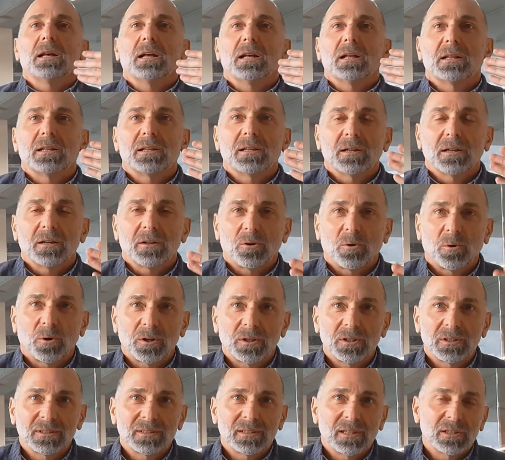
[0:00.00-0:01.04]
the
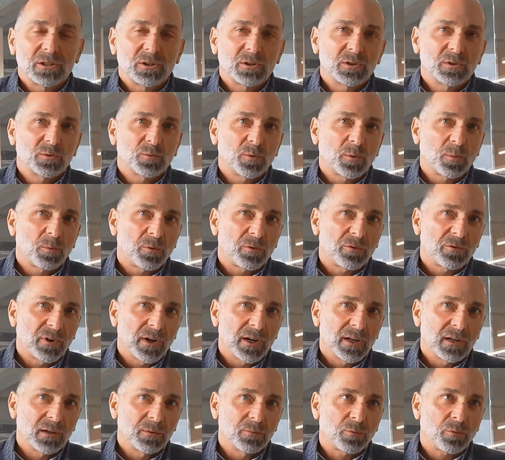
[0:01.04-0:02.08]
organizations were
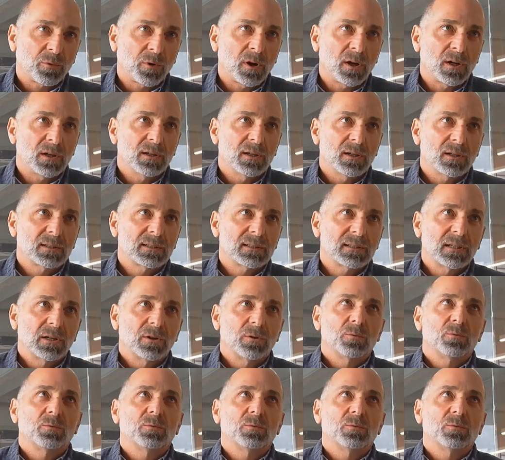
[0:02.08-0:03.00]
providing products